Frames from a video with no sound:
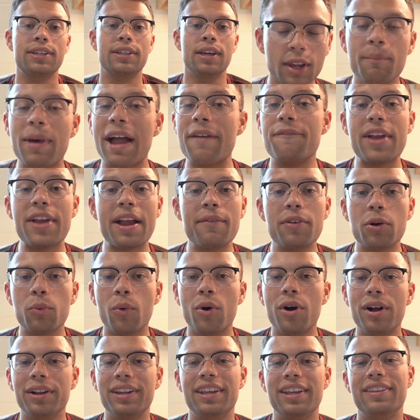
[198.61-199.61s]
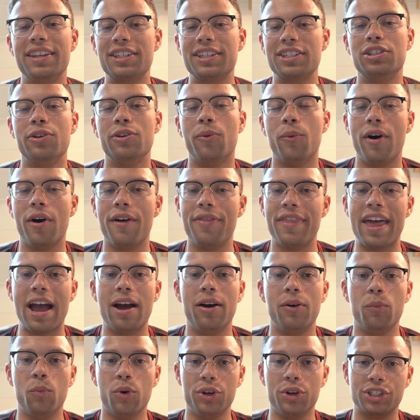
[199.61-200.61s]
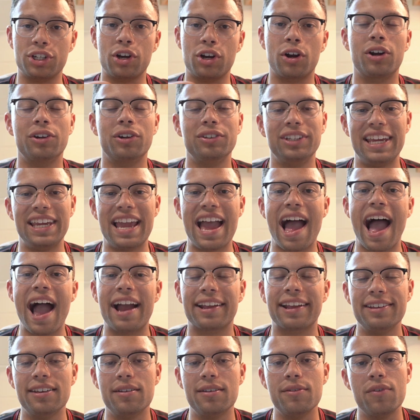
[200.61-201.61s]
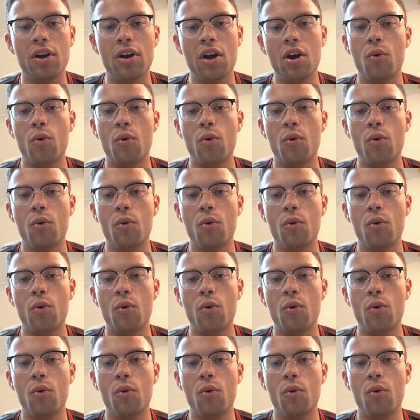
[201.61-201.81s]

My favorite one, and this is the one that was currently active